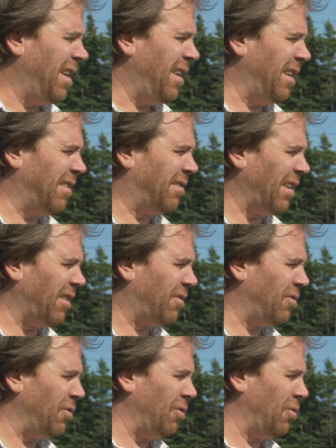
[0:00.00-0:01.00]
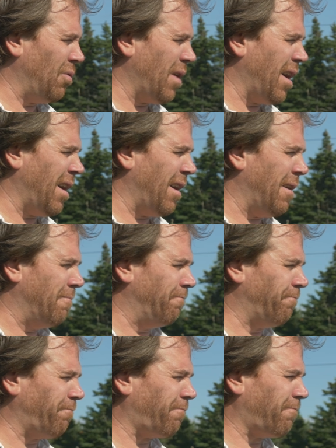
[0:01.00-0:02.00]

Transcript: it's set to